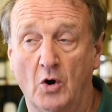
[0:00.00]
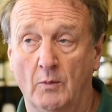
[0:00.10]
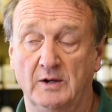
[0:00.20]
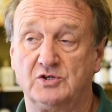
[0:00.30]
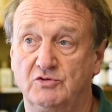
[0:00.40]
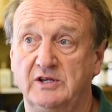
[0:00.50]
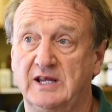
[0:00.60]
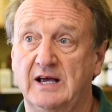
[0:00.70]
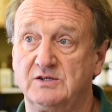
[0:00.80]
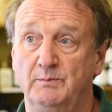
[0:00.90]
almost
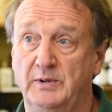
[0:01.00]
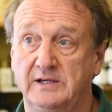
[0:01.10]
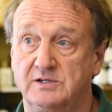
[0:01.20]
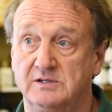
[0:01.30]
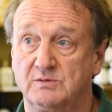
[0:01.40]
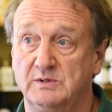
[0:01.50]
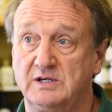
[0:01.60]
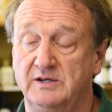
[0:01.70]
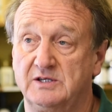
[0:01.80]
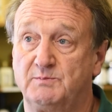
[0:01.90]
3,000 pizzas,
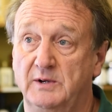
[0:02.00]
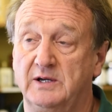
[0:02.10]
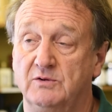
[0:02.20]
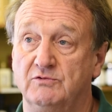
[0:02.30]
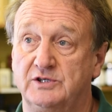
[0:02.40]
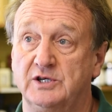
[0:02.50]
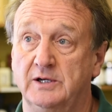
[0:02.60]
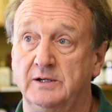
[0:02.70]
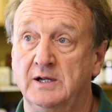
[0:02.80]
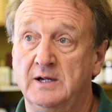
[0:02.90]
which I think is a pretty good
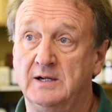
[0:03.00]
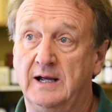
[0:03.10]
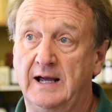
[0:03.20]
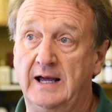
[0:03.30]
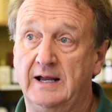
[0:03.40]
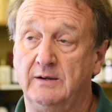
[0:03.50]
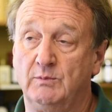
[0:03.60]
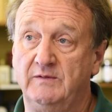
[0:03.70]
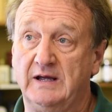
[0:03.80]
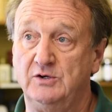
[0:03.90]
return.
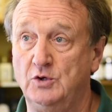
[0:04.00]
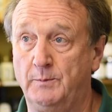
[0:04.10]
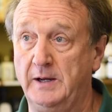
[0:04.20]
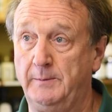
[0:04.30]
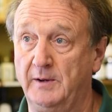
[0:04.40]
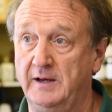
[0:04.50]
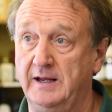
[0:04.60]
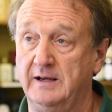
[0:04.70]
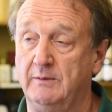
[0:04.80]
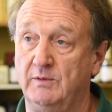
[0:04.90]
And we've had new people
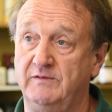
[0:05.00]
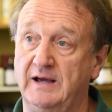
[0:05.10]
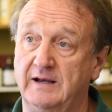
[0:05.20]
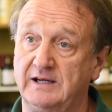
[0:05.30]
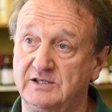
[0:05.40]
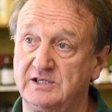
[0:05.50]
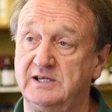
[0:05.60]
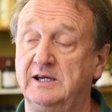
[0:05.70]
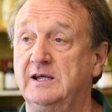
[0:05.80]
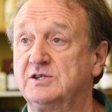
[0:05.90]
in, and we've had
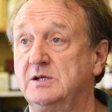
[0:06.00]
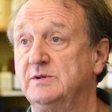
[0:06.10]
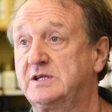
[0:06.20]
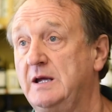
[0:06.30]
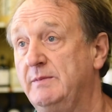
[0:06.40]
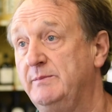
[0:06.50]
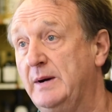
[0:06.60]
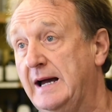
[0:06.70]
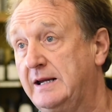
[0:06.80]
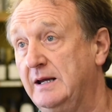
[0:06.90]
existing customers coming
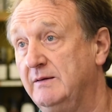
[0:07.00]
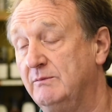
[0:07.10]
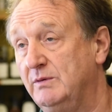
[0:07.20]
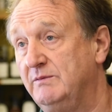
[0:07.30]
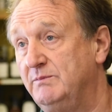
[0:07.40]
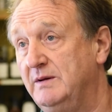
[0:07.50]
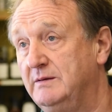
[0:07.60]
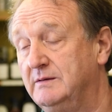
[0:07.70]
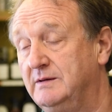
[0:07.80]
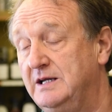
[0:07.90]
back, and
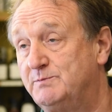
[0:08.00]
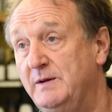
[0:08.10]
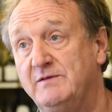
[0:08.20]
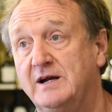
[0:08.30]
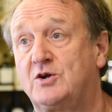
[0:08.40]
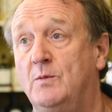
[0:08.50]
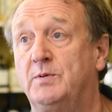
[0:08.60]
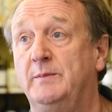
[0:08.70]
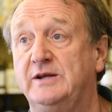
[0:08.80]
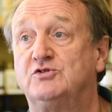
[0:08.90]
it's been very
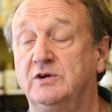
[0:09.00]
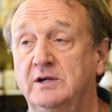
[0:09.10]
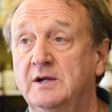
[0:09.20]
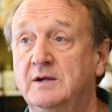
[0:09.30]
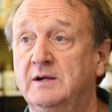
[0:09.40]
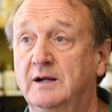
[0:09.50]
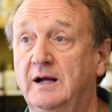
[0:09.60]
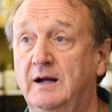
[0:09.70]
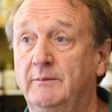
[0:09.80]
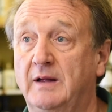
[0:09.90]
complimentary.
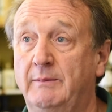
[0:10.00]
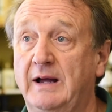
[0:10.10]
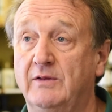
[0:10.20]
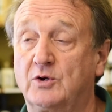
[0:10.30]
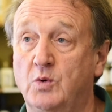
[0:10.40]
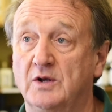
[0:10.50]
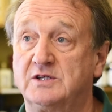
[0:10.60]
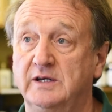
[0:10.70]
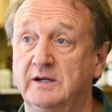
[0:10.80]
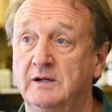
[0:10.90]
About the
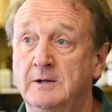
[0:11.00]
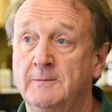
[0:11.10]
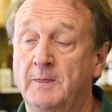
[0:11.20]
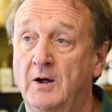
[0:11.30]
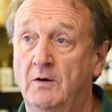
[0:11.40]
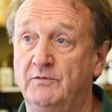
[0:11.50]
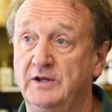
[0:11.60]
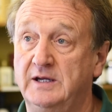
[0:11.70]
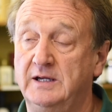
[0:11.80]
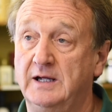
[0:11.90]
quality of
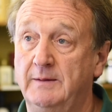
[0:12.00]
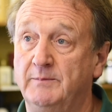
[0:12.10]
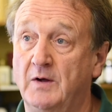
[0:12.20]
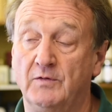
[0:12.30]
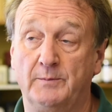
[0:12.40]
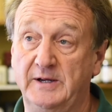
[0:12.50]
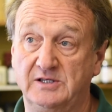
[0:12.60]
the